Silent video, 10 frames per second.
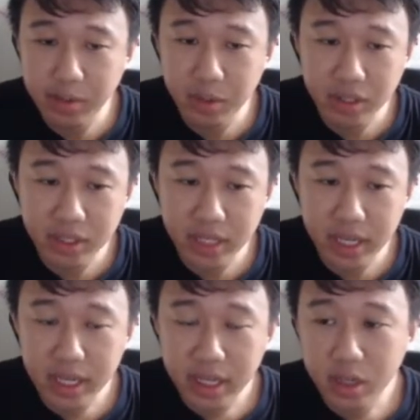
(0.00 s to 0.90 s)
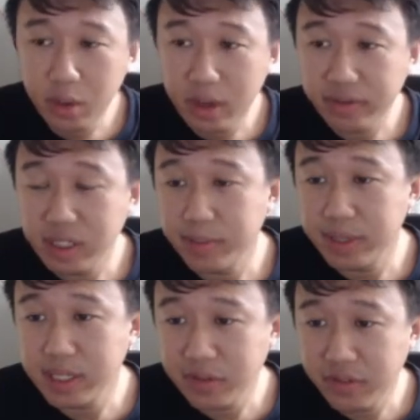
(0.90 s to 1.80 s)
Box, you have a
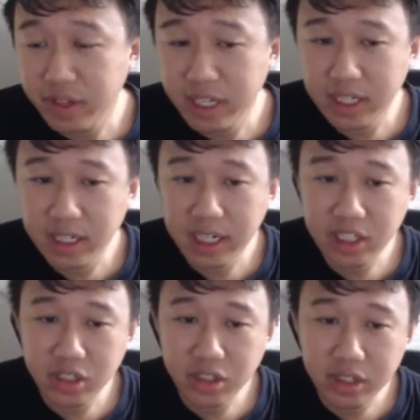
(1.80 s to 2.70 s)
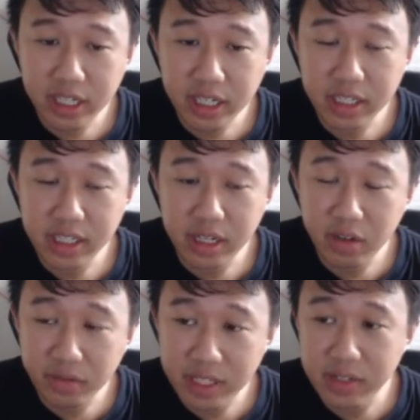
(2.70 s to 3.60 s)
specific legendary
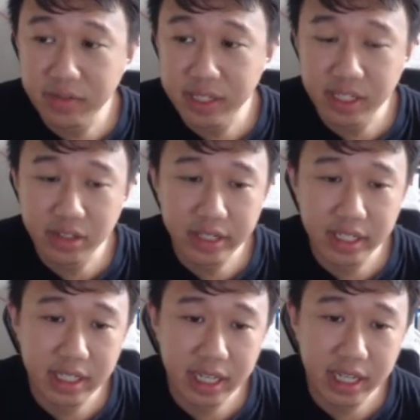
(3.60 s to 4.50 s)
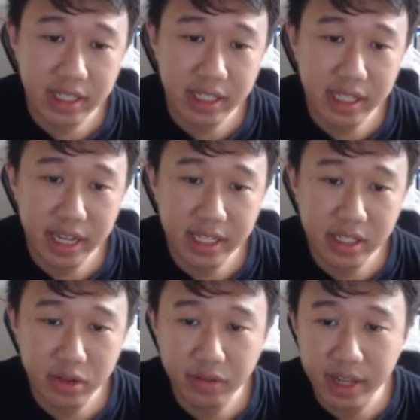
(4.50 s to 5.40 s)
offensive accessory. In this case, it's the
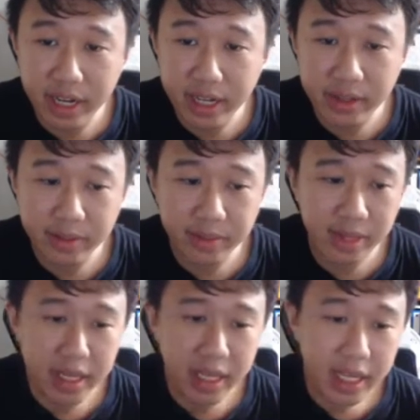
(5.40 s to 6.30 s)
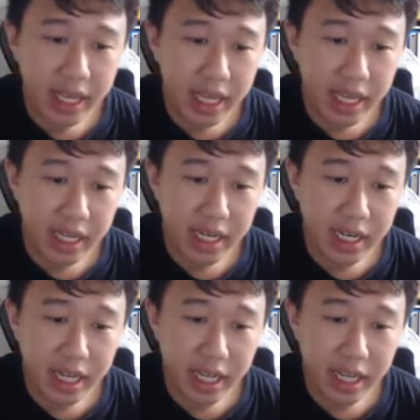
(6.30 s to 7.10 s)
Astro Titan, and in